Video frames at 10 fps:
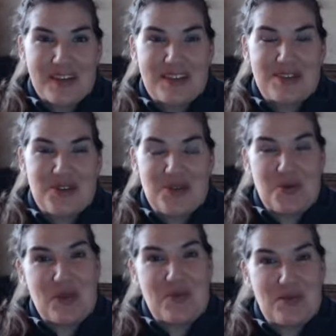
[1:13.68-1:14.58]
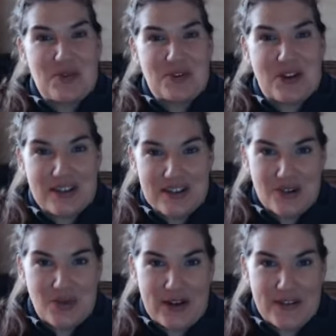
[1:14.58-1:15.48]
So the way people try and get
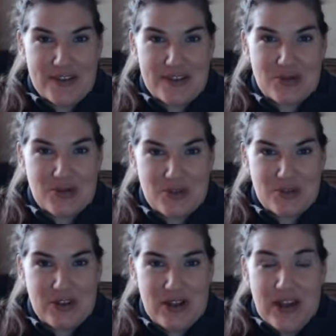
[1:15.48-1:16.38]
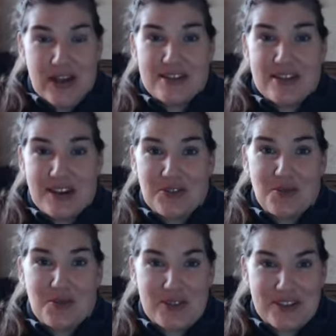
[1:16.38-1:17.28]
around this rule, it's gotten
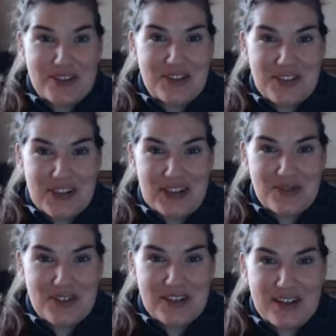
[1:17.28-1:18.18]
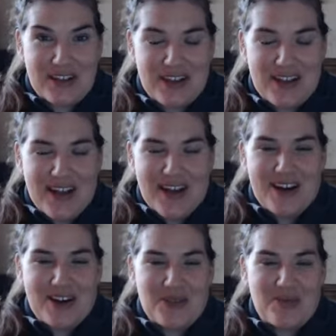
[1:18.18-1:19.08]
really creative lately.
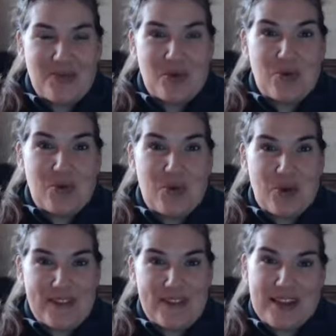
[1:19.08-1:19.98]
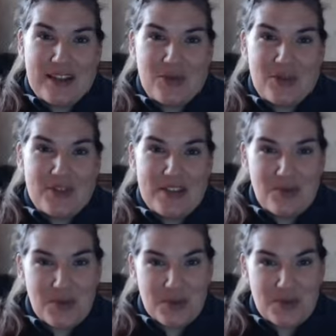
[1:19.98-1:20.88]
Um, one thing we've seen
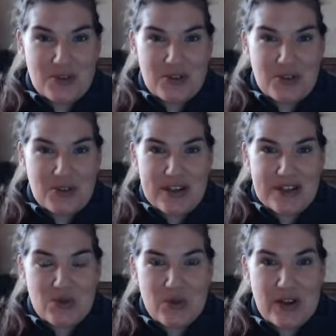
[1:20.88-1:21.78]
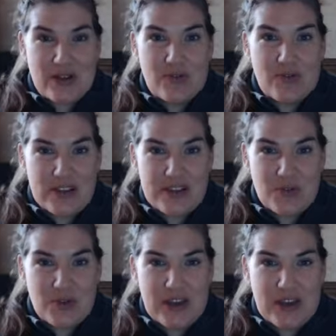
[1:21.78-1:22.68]
people do is run
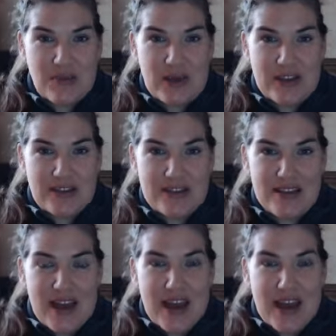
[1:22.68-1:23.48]
Facebook campaigns.